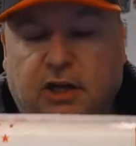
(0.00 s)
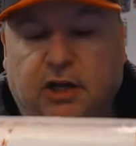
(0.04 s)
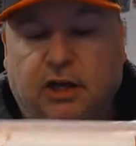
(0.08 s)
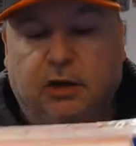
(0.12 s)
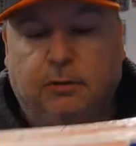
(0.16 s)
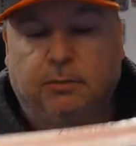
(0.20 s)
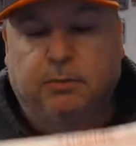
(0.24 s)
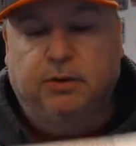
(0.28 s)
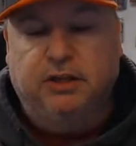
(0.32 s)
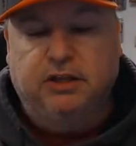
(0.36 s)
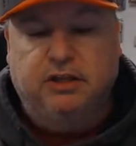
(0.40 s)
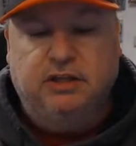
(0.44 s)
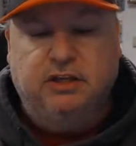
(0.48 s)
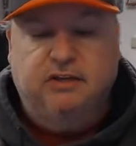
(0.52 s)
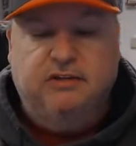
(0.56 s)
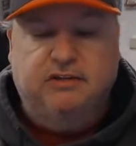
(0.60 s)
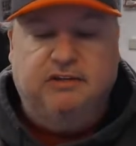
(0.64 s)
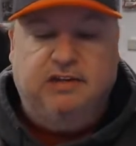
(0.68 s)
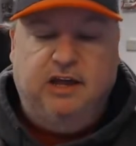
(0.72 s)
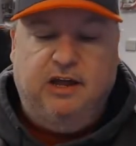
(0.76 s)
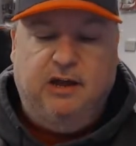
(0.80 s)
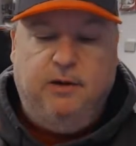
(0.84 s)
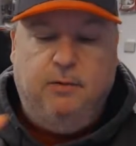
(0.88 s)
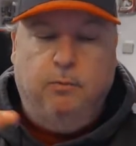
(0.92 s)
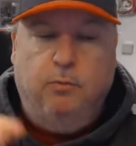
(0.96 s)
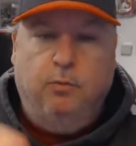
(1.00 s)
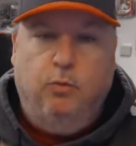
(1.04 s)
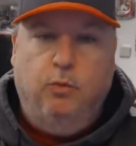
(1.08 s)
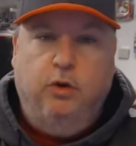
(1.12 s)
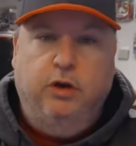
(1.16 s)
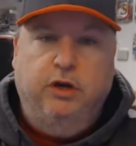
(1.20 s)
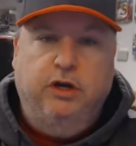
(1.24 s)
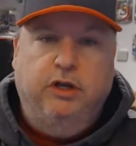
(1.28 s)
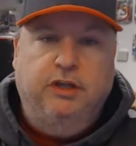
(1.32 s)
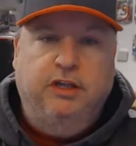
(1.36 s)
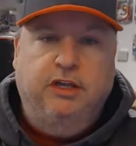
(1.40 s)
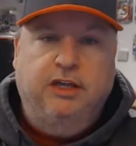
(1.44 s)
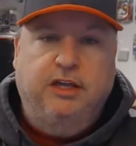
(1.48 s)
But this time, one
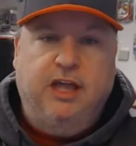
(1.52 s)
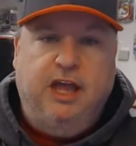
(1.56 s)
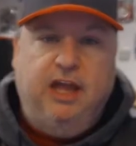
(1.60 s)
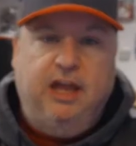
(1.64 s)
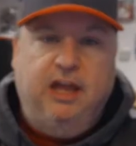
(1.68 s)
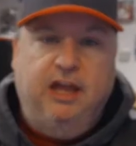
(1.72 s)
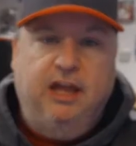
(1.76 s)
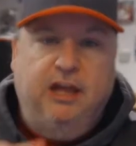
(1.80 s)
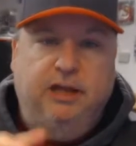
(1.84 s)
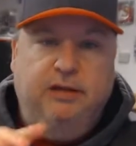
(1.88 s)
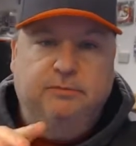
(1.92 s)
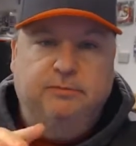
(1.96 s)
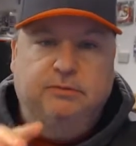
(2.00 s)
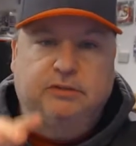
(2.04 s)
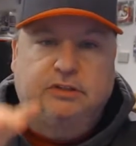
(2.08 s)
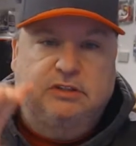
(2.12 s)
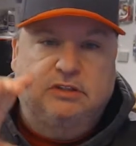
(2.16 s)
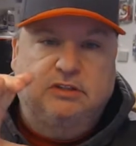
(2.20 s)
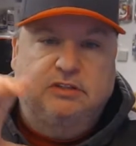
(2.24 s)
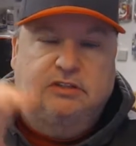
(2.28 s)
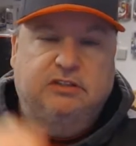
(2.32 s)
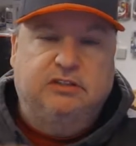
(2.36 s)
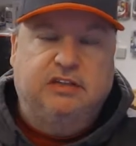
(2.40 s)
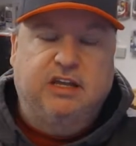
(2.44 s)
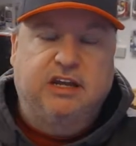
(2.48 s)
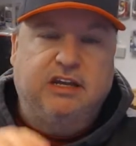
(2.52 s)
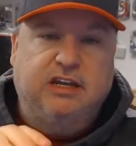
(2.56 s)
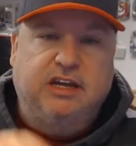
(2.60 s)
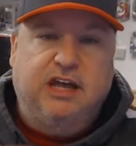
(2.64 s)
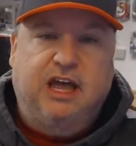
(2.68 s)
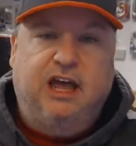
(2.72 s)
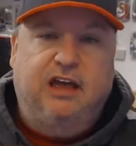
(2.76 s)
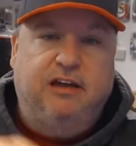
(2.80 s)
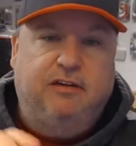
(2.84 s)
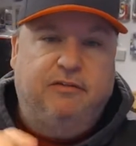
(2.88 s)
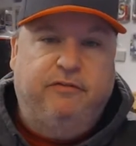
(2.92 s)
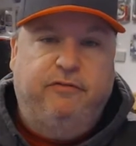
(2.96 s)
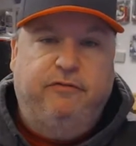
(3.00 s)
of the games did
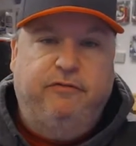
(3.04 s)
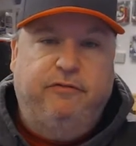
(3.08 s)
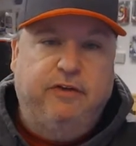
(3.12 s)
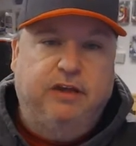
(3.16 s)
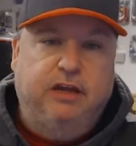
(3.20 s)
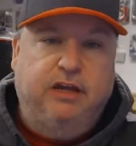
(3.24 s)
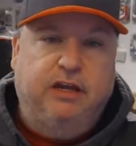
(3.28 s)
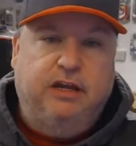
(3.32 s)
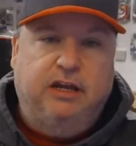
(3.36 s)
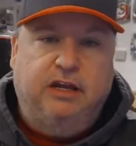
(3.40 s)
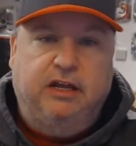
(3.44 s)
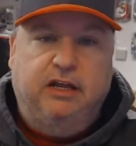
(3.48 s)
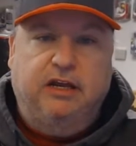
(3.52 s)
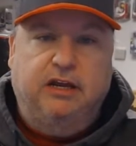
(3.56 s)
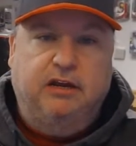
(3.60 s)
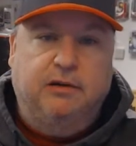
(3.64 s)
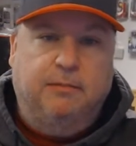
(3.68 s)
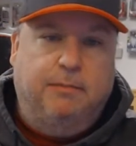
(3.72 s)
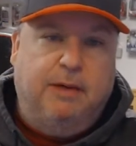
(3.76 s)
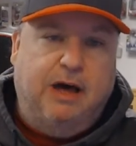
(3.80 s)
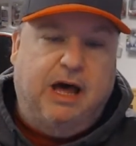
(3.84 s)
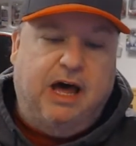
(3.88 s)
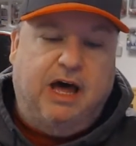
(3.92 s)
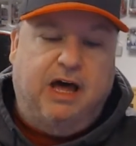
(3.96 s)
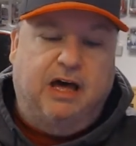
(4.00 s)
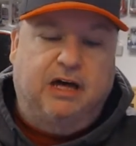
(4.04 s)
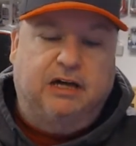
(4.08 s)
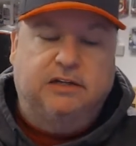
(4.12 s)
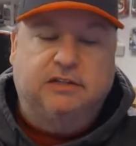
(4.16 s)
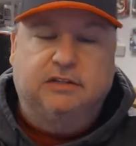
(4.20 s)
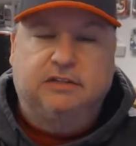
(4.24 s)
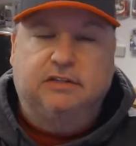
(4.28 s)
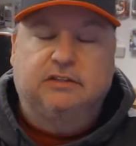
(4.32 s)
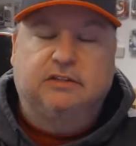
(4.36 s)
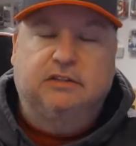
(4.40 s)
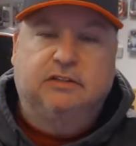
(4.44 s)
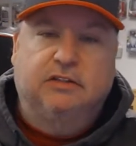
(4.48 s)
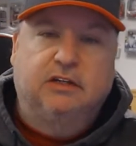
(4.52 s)
not fit in the box.
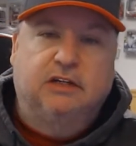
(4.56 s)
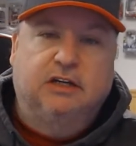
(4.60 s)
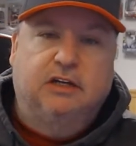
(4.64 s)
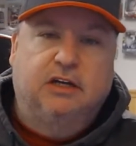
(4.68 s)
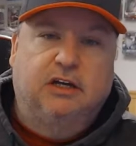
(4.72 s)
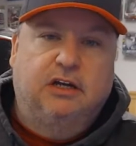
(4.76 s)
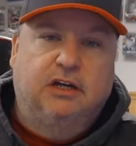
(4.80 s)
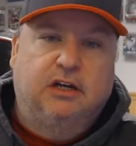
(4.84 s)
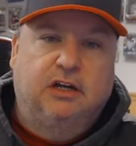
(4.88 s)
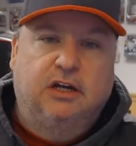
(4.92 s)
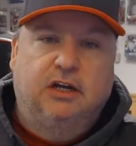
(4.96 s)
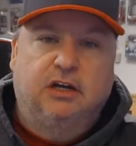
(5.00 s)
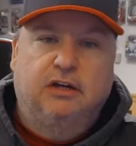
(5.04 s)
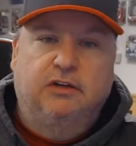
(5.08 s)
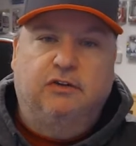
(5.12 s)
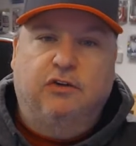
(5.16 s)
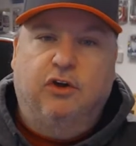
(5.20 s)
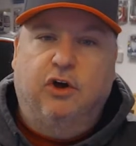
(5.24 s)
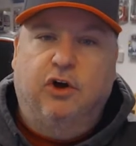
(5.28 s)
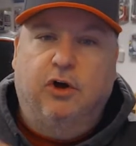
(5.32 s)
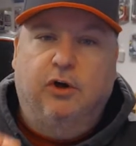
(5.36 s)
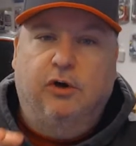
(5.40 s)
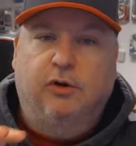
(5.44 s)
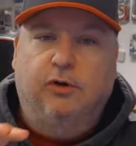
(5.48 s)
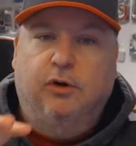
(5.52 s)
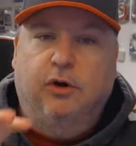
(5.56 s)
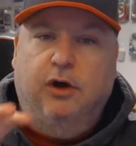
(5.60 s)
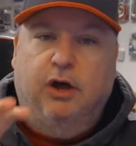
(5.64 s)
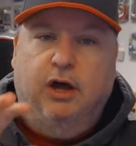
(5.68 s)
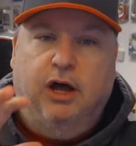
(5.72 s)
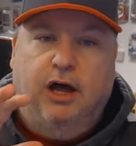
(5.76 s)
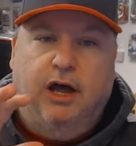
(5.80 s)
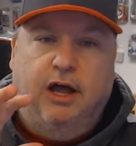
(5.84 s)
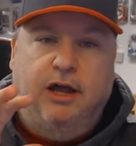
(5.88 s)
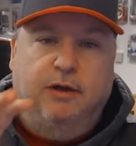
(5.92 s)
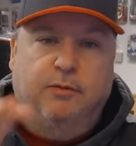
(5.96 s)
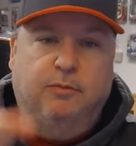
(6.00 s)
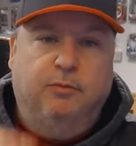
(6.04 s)
So
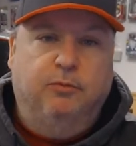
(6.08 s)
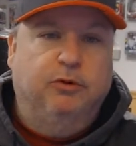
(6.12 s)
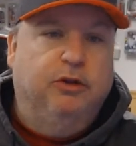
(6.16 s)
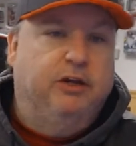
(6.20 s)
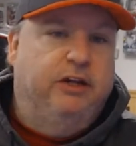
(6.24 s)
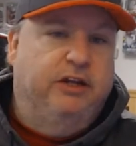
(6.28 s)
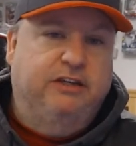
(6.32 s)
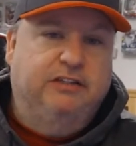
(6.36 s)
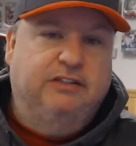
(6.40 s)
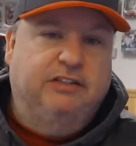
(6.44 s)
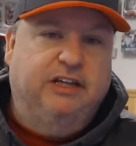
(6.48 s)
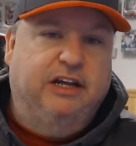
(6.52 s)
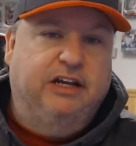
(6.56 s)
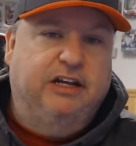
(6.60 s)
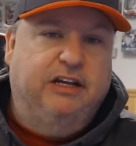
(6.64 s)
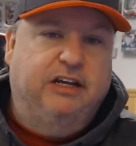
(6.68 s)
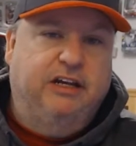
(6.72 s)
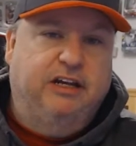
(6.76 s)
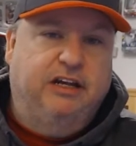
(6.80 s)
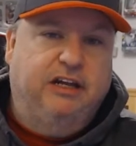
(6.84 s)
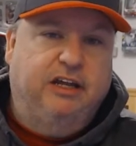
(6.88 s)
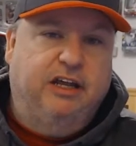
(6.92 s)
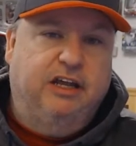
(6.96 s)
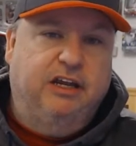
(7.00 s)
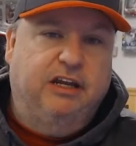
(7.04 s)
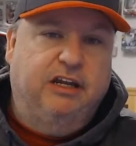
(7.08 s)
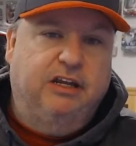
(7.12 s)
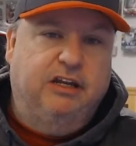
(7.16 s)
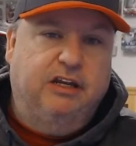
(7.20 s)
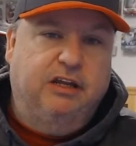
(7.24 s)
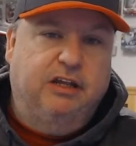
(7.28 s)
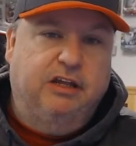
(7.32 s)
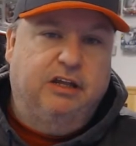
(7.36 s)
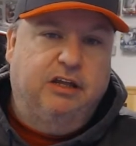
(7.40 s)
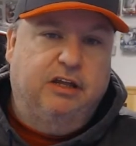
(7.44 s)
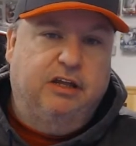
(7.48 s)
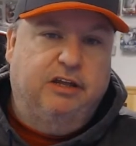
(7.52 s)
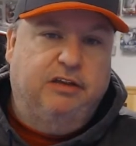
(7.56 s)
I am really excited to get
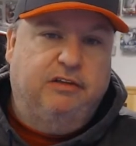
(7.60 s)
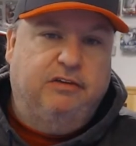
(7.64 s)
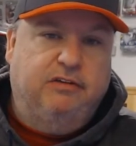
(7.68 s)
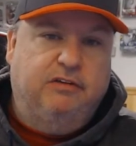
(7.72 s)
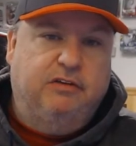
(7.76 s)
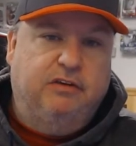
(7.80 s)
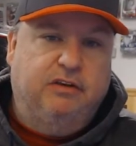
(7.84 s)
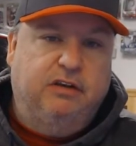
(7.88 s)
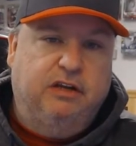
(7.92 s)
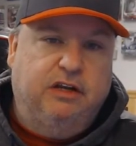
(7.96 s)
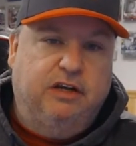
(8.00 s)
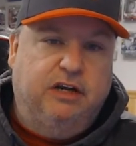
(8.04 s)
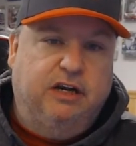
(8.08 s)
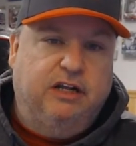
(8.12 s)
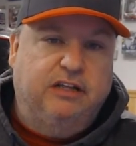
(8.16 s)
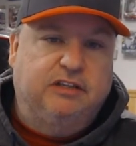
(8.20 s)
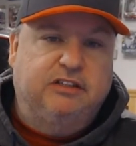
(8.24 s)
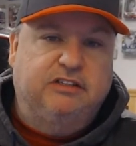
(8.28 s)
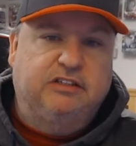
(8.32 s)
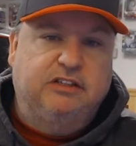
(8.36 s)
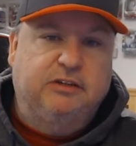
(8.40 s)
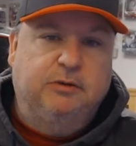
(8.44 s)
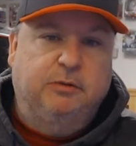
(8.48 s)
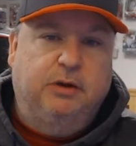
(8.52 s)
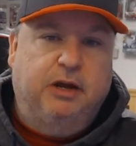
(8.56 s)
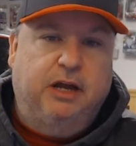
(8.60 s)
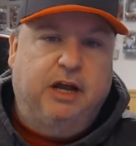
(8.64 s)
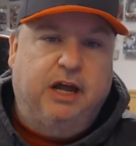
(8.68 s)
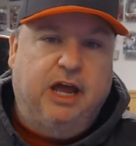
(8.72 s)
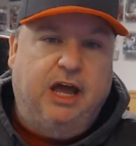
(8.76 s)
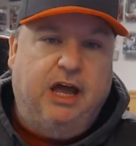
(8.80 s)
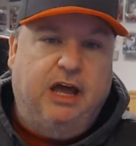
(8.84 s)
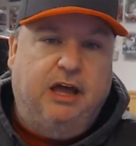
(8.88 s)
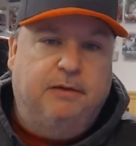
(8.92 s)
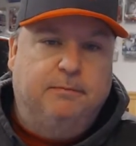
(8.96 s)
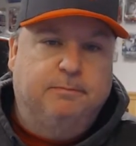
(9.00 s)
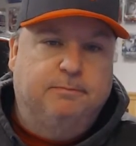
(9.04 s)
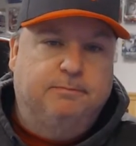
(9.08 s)
into this, and let's see what I got.